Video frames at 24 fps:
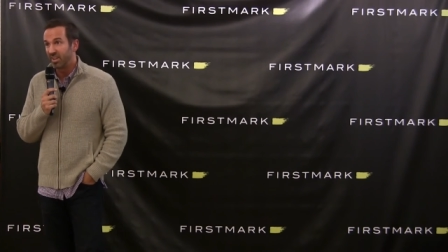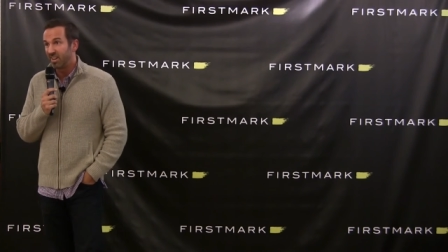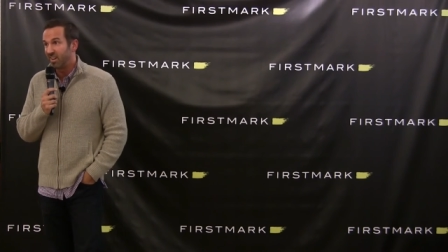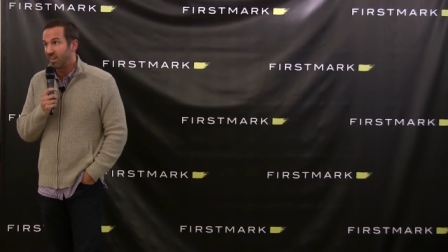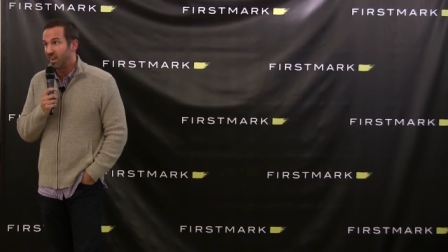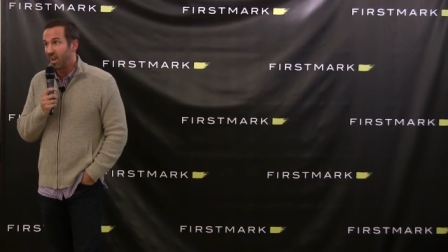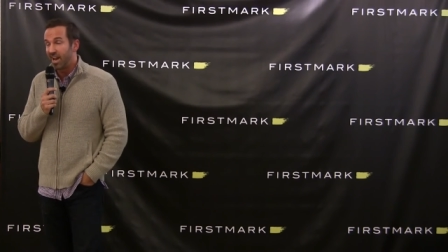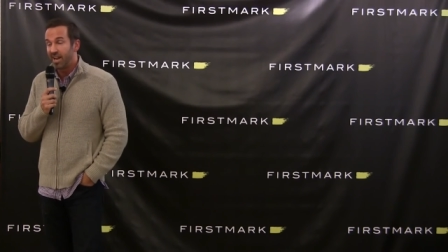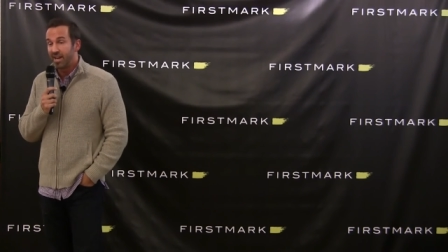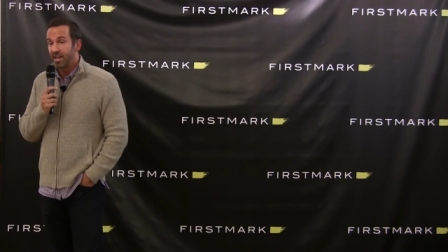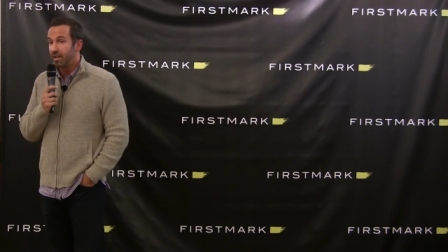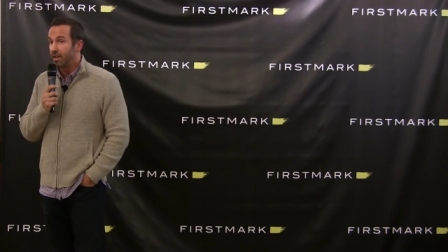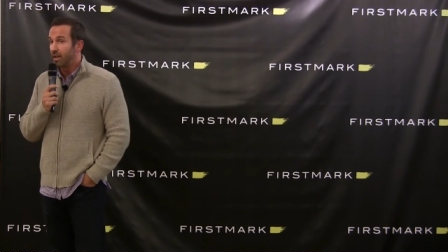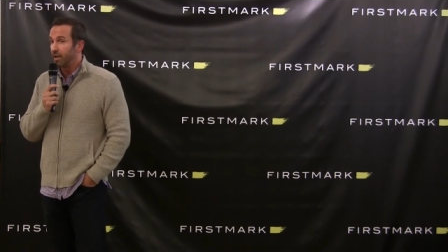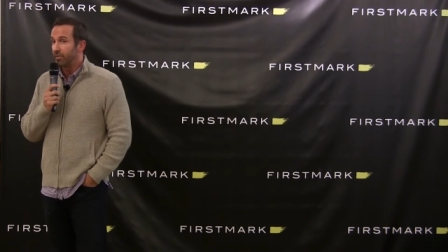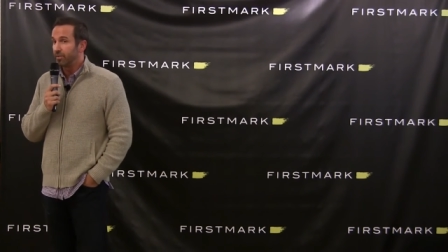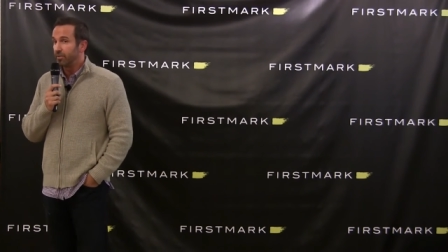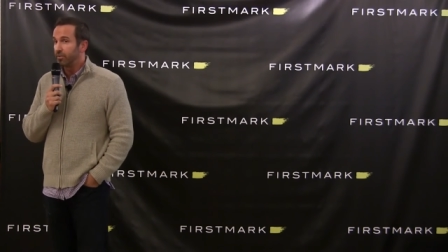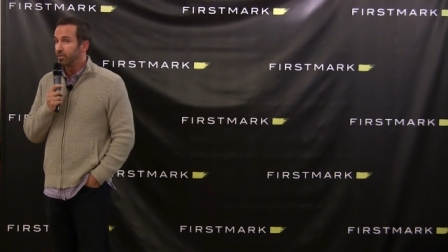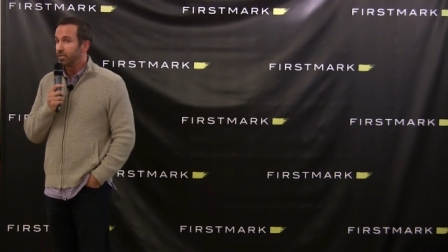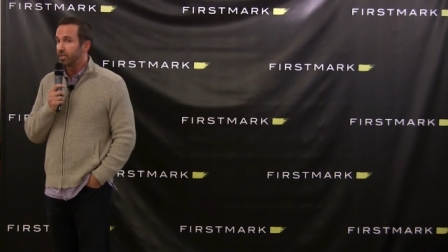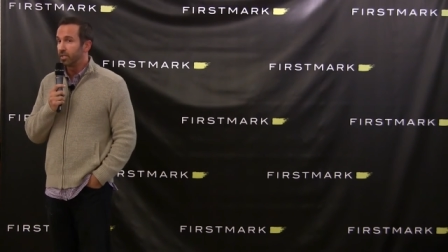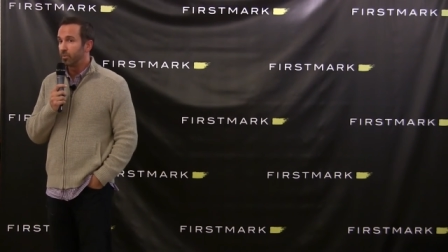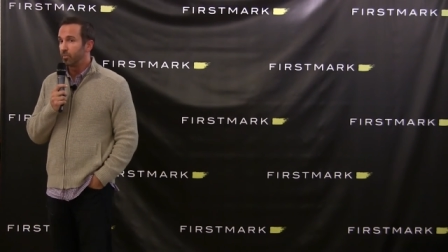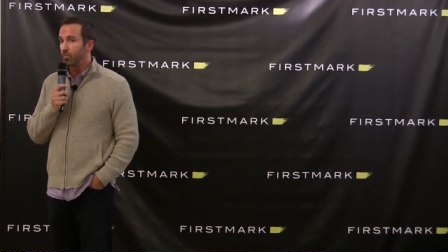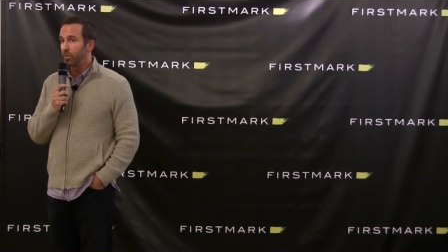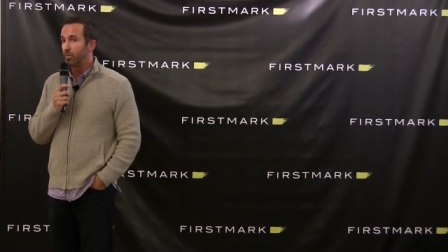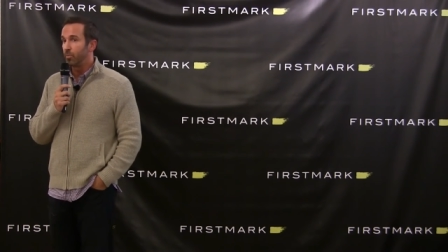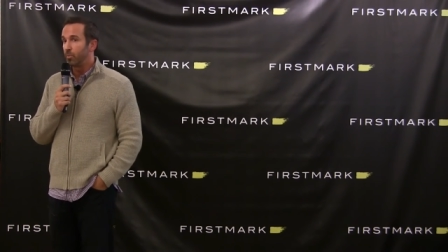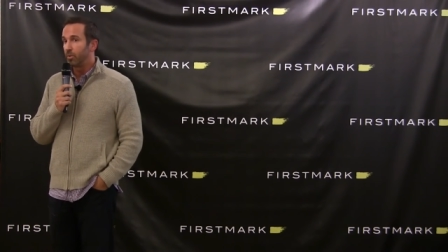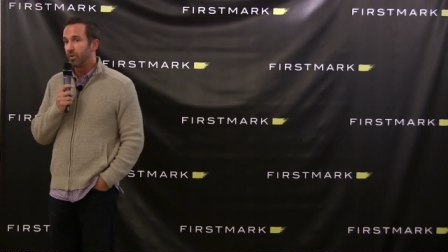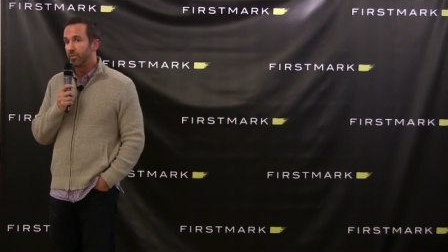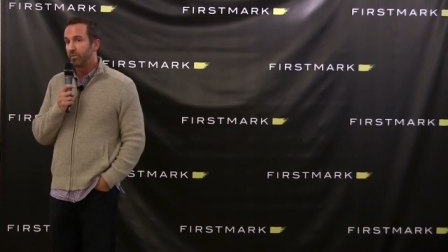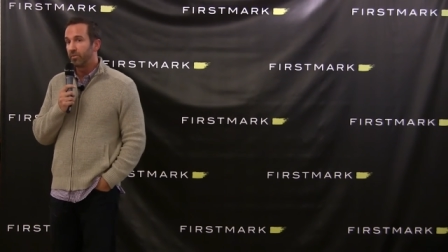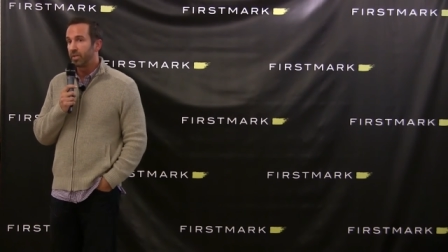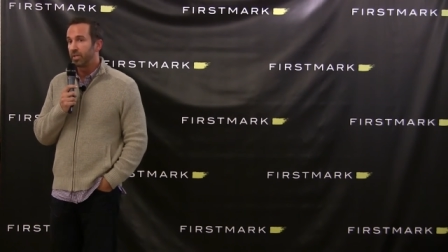any others that we
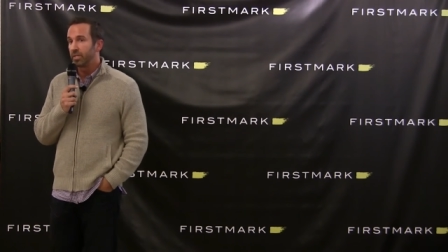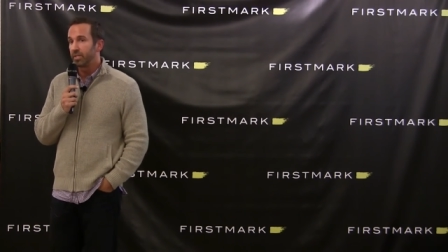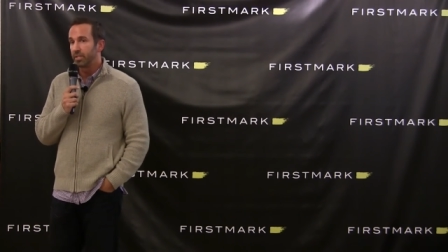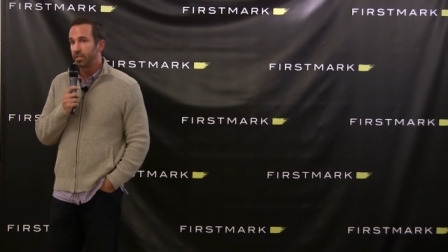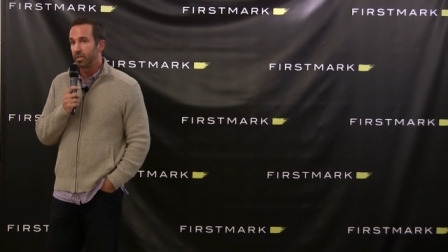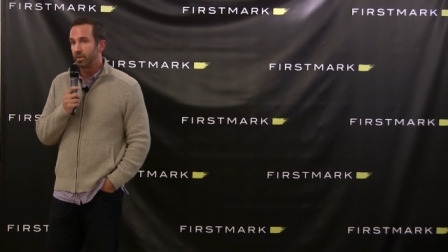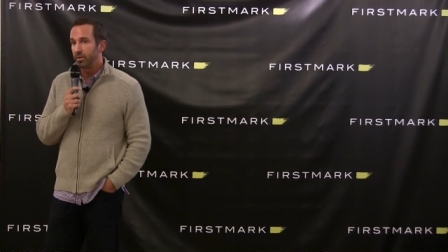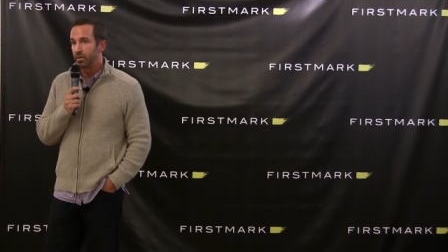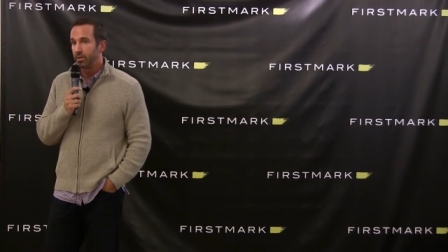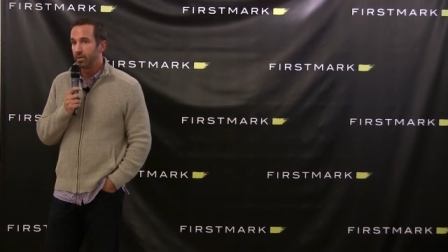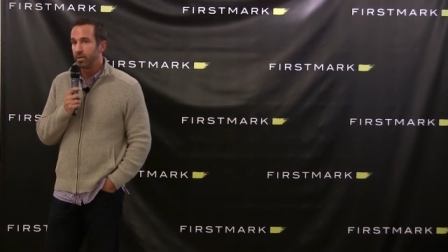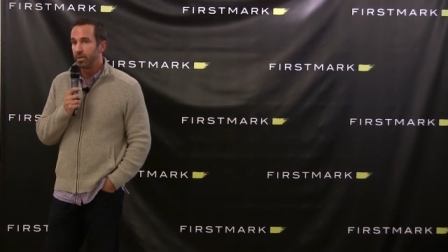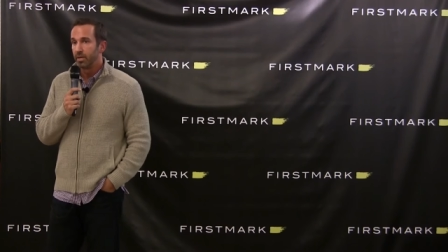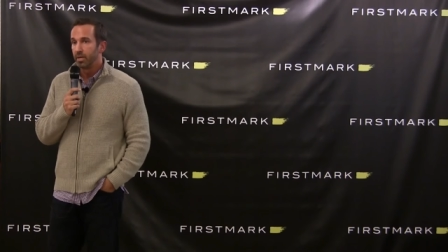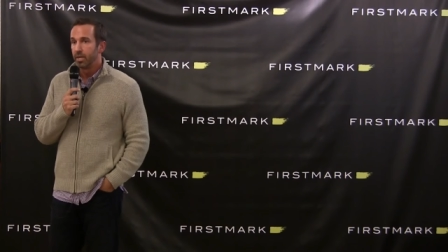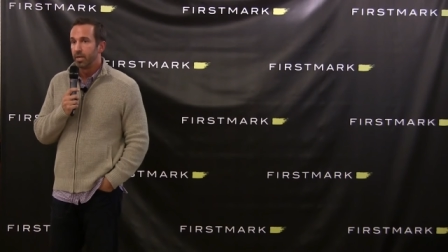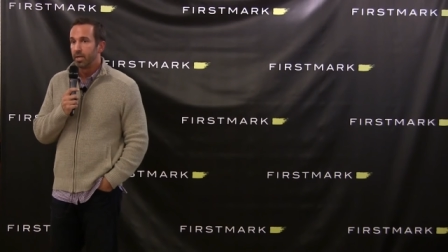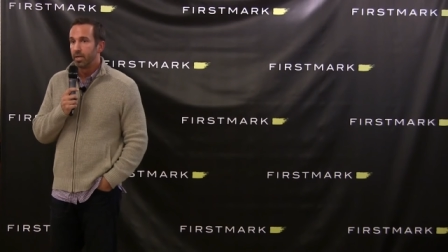would have considered.